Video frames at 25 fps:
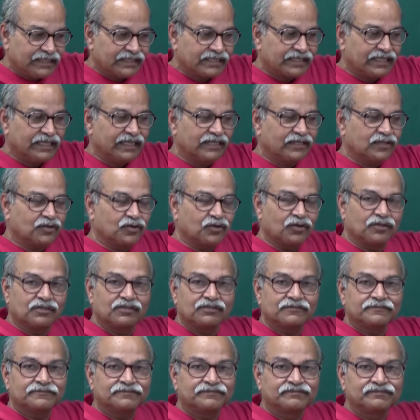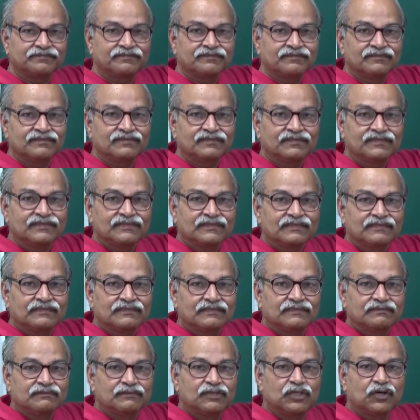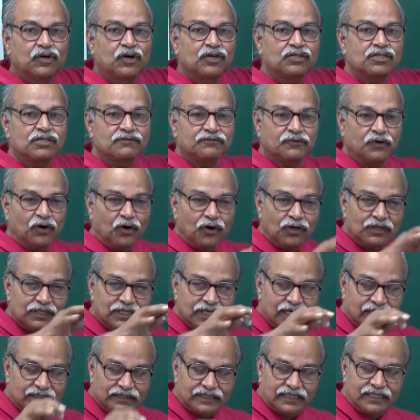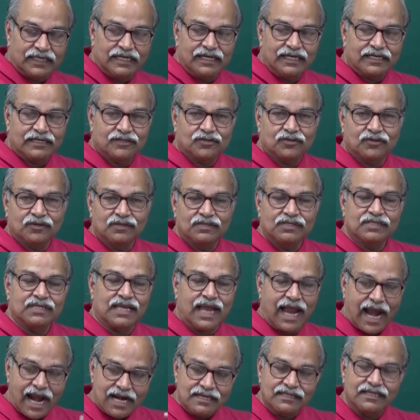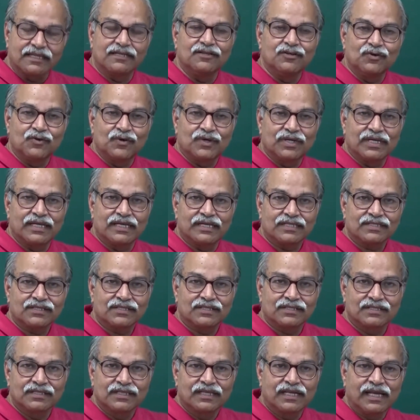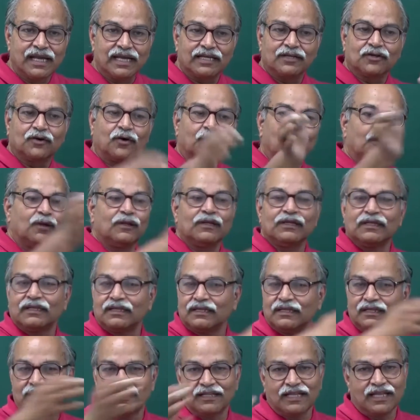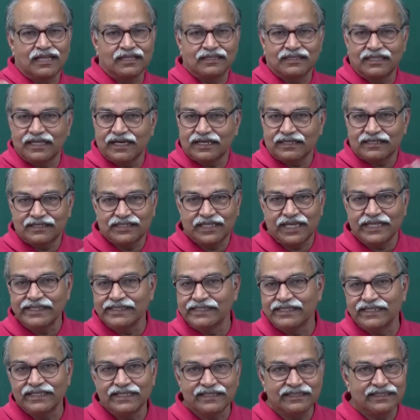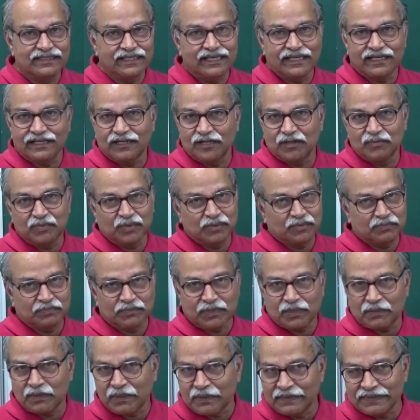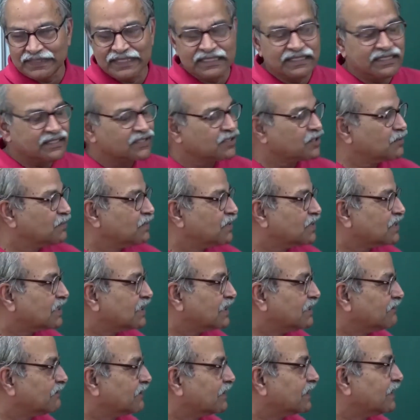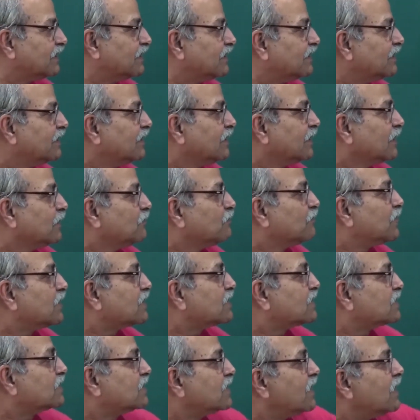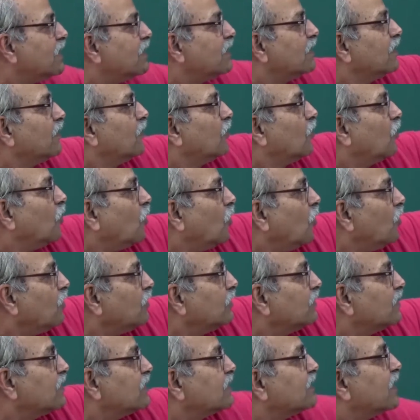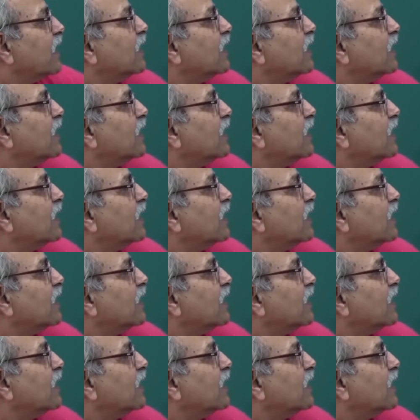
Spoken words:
this electron because of all the other electrons and the nucleus, and all they are changing their probability distribution, everything, but still all this